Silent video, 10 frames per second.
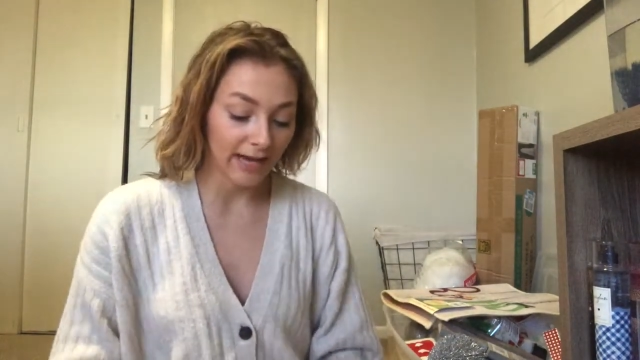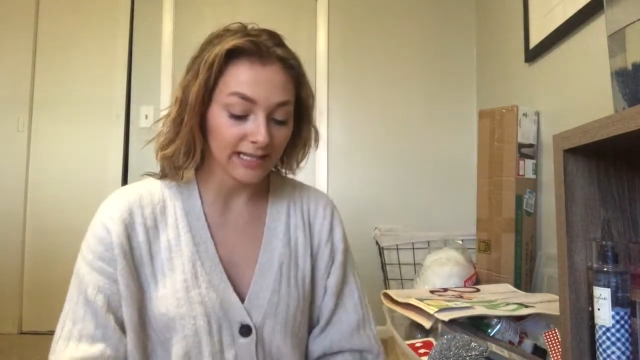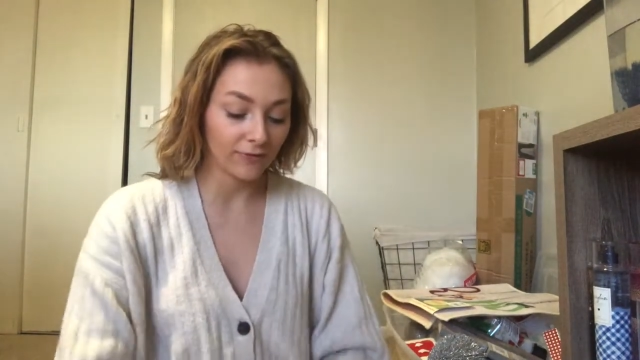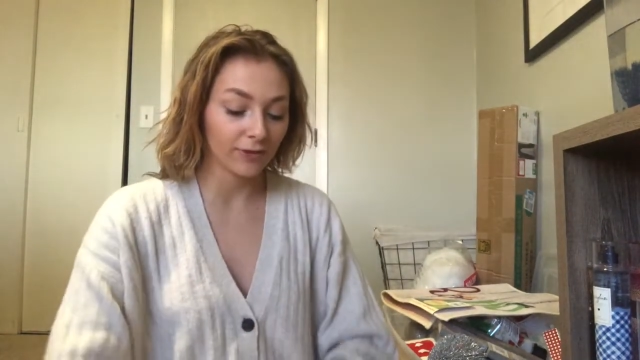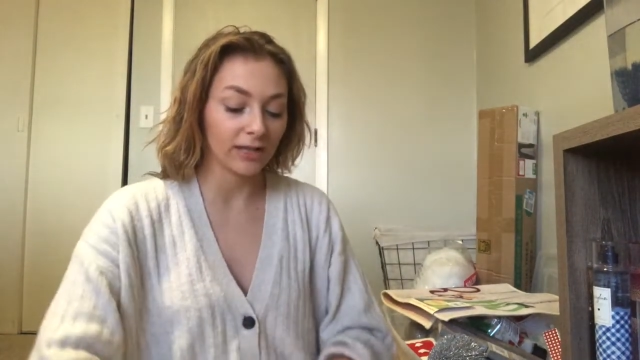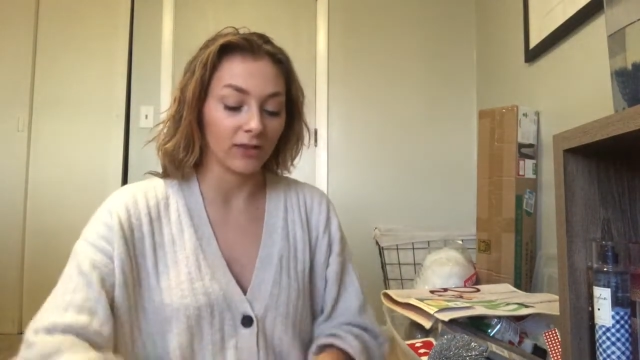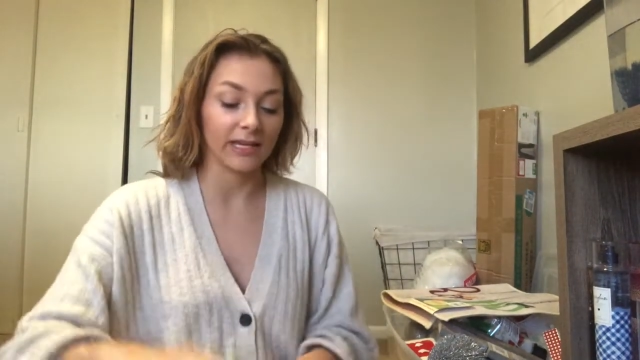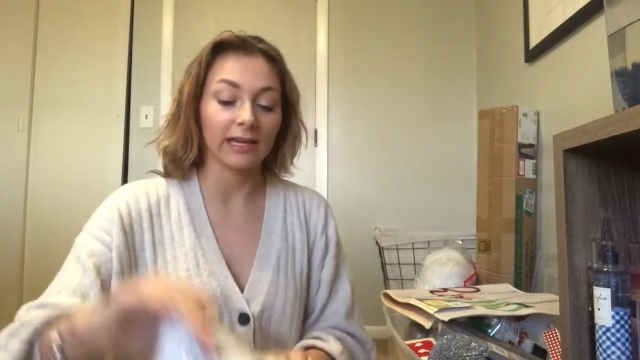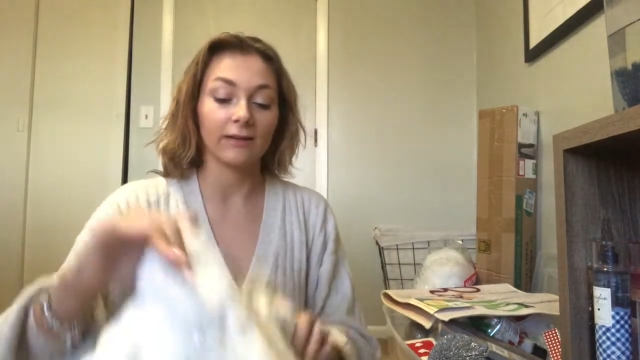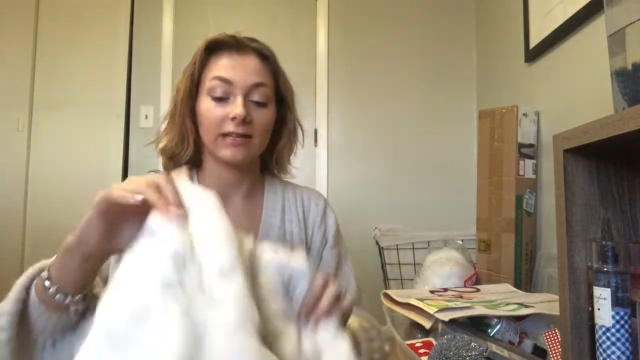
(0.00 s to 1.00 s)
can definitely
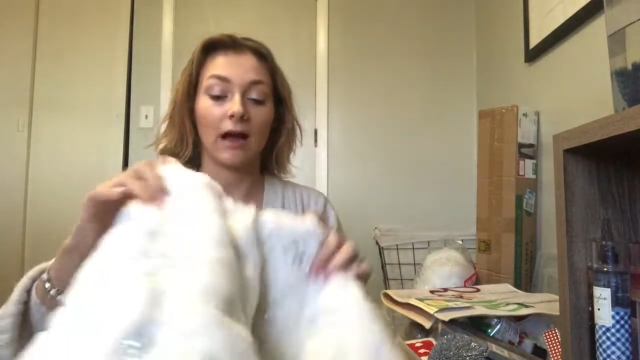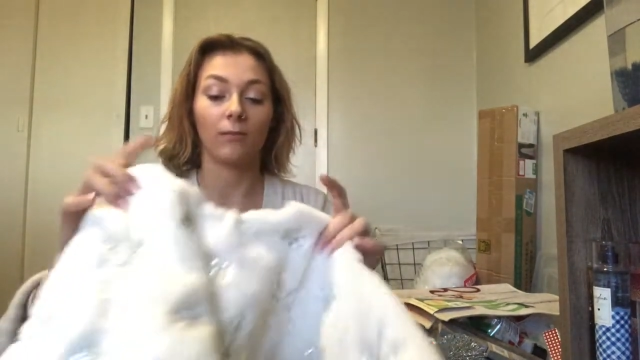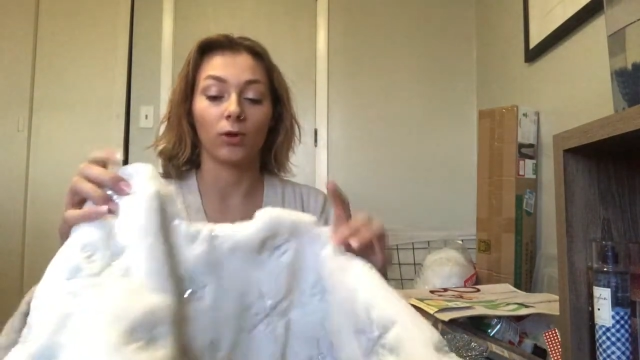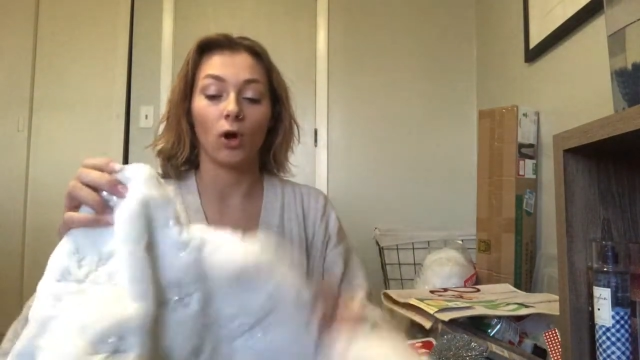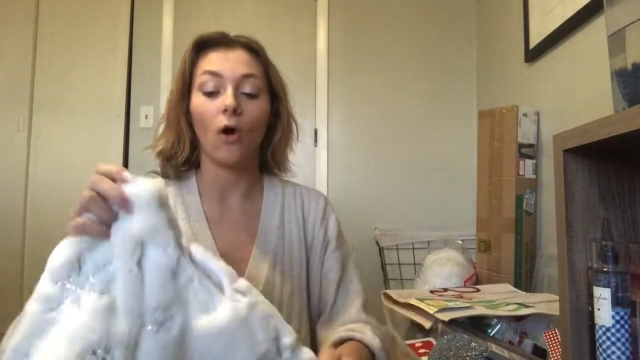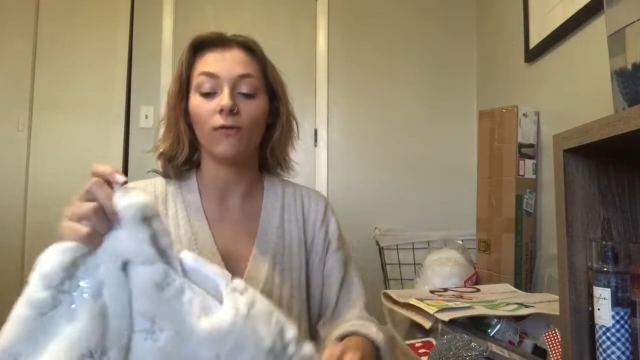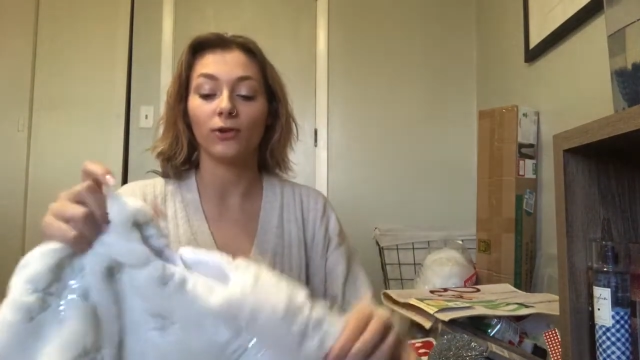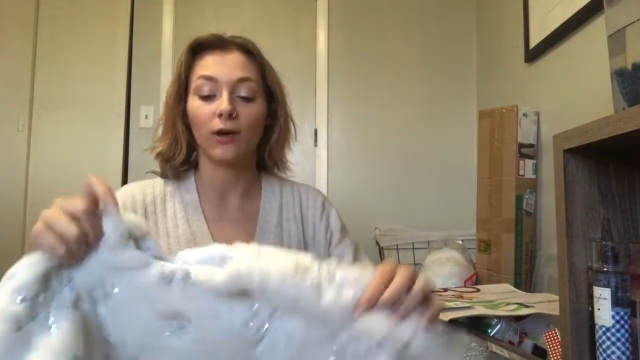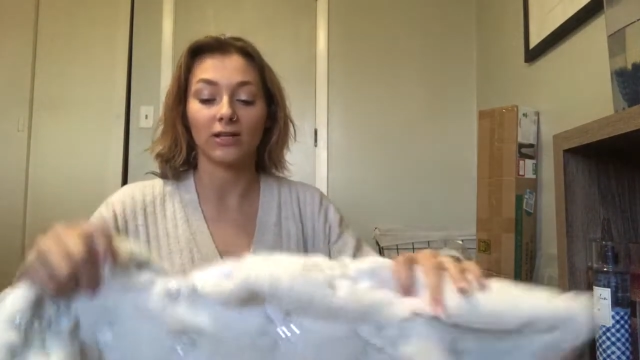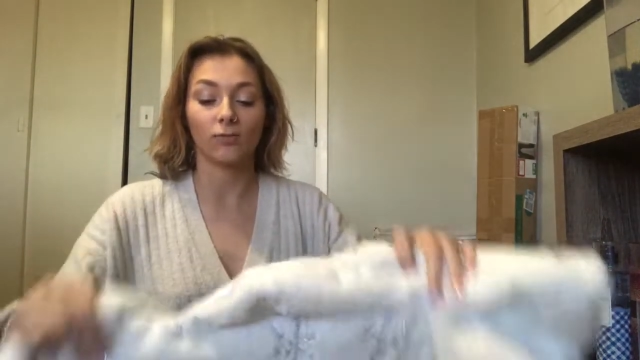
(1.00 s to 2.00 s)
link it down below if
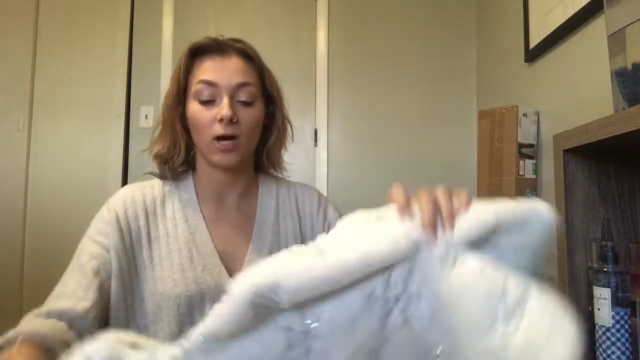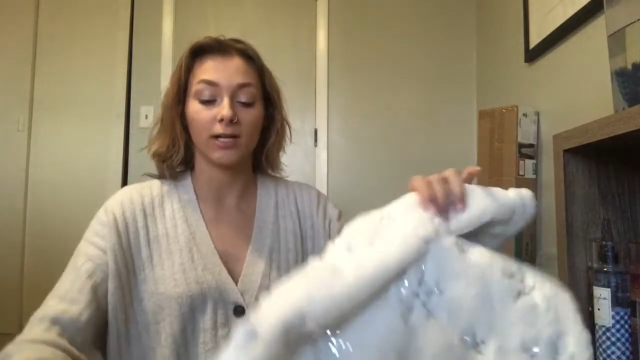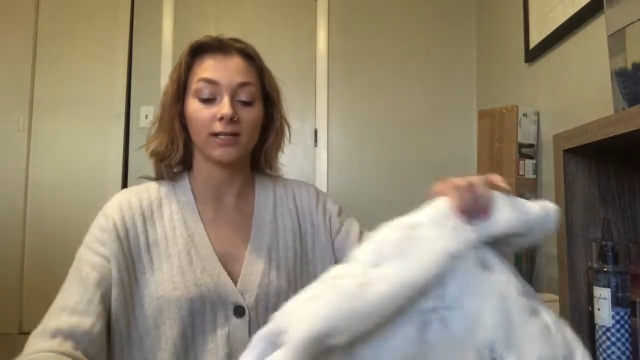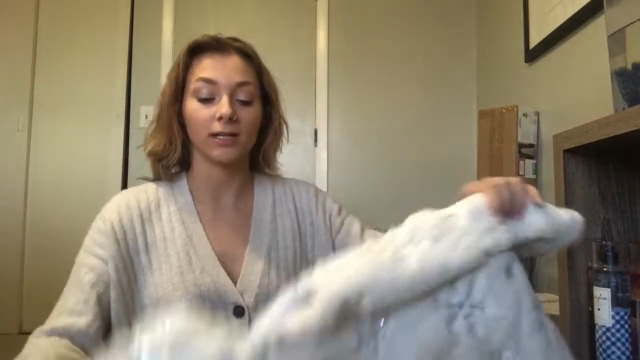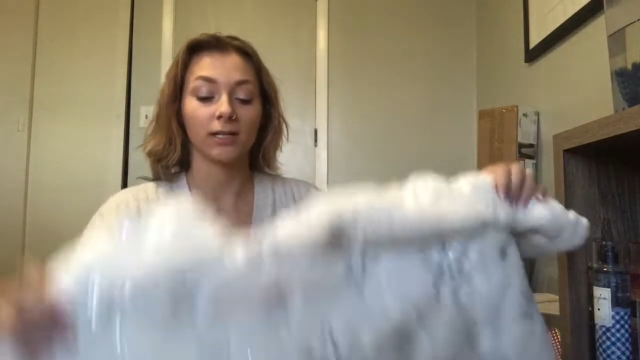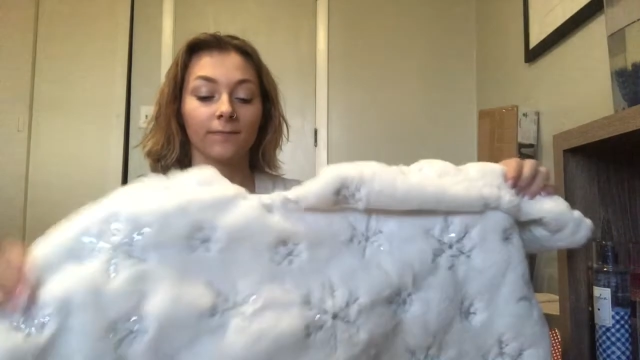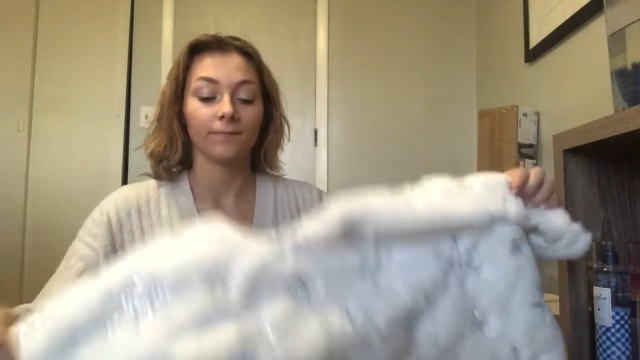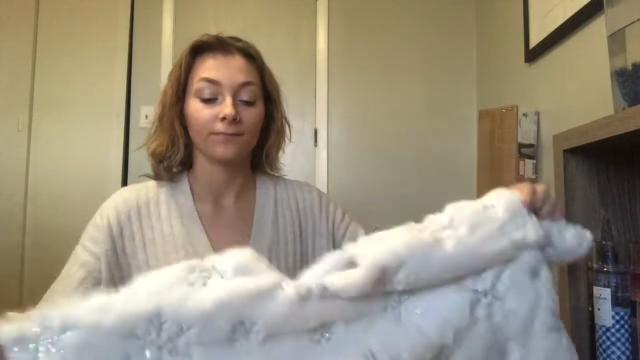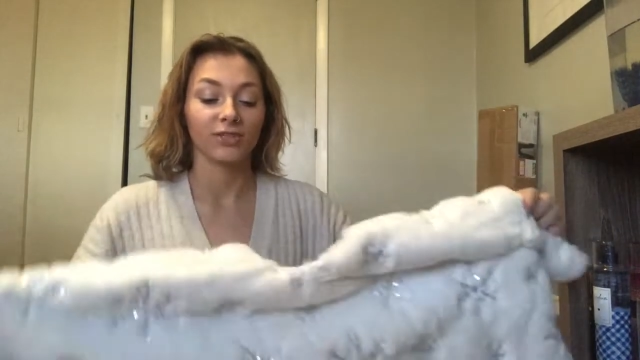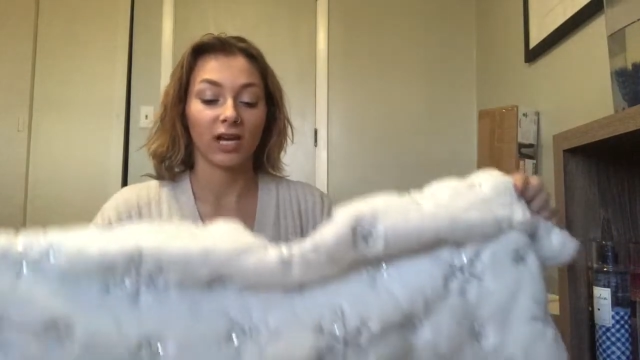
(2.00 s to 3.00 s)
you guys want to
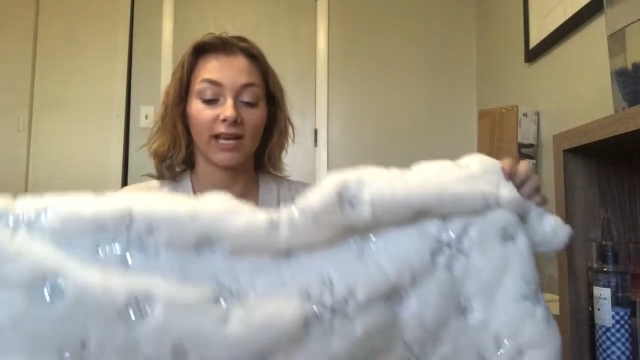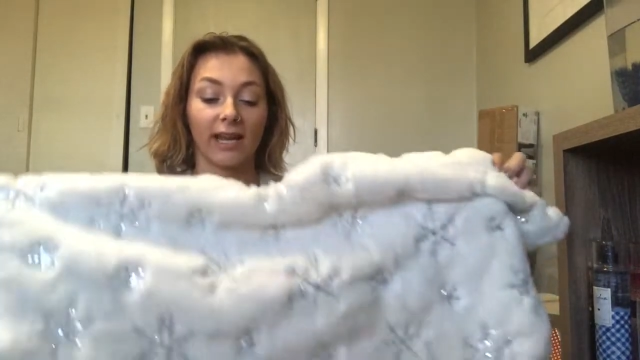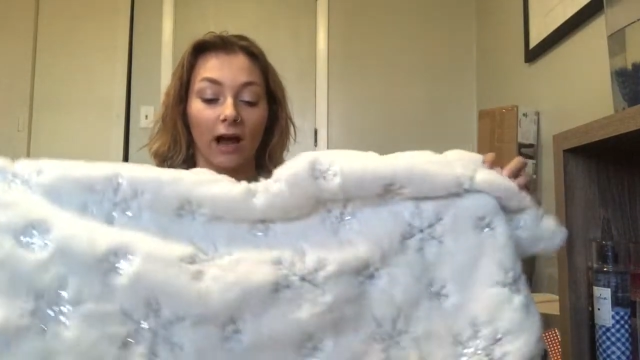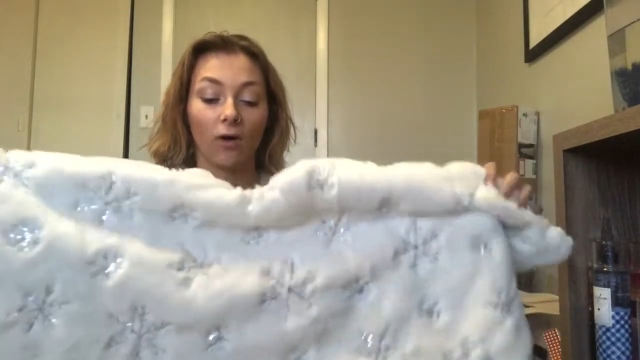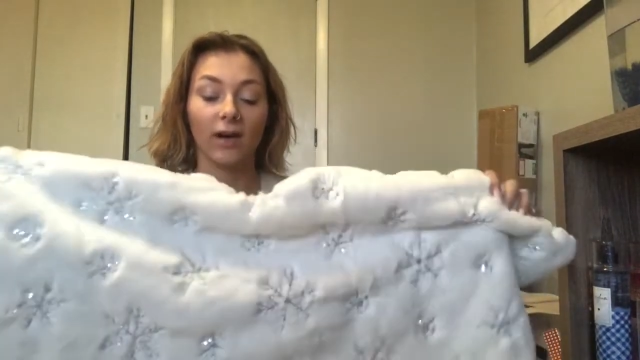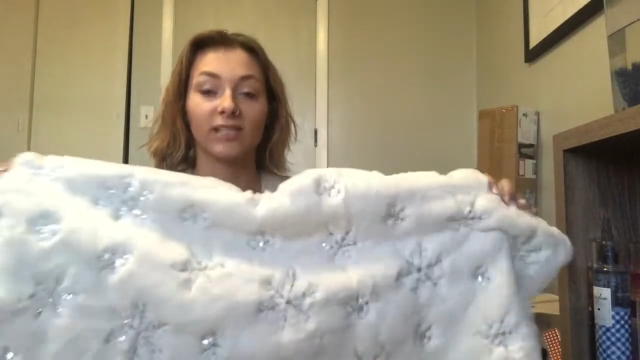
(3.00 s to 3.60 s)
check it out.